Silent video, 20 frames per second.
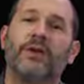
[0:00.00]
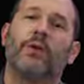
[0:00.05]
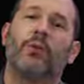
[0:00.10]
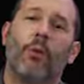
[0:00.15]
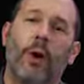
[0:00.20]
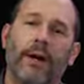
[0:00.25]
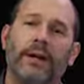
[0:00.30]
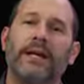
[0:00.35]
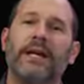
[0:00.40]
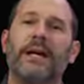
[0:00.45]

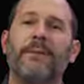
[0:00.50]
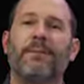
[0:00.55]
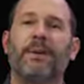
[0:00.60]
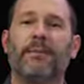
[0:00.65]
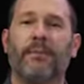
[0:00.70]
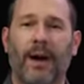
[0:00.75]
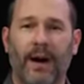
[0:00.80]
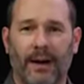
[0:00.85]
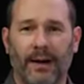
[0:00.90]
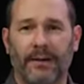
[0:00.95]
want to keep in
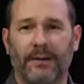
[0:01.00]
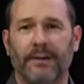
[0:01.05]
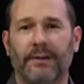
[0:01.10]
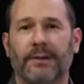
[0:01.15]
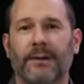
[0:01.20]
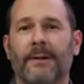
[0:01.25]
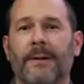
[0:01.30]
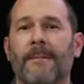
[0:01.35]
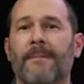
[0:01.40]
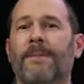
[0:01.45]
mind
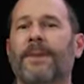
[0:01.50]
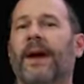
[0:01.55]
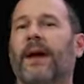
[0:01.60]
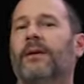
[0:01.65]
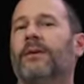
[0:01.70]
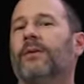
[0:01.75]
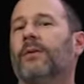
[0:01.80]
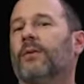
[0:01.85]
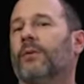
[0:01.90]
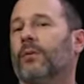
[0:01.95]

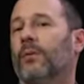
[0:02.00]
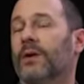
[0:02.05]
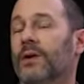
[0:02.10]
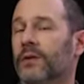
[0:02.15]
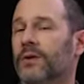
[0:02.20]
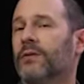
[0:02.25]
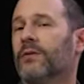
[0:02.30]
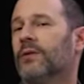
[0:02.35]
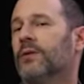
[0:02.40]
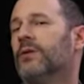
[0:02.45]
that
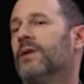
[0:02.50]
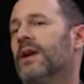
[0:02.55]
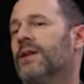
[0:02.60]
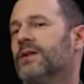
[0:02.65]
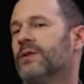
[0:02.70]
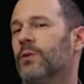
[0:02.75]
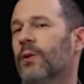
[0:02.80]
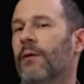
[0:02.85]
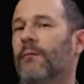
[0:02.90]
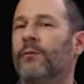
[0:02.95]
Windows Server
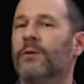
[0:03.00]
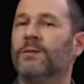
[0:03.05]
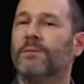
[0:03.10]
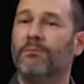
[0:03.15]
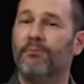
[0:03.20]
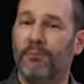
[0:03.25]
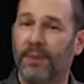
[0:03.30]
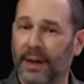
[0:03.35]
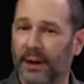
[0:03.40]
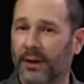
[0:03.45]
2012 was
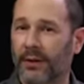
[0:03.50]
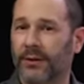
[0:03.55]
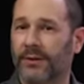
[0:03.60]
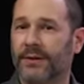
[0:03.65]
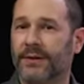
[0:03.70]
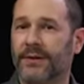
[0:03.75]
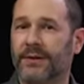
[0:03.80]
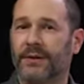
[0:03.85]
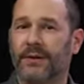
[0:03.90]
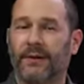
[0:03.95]

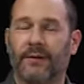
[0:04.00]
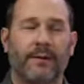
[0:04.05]
built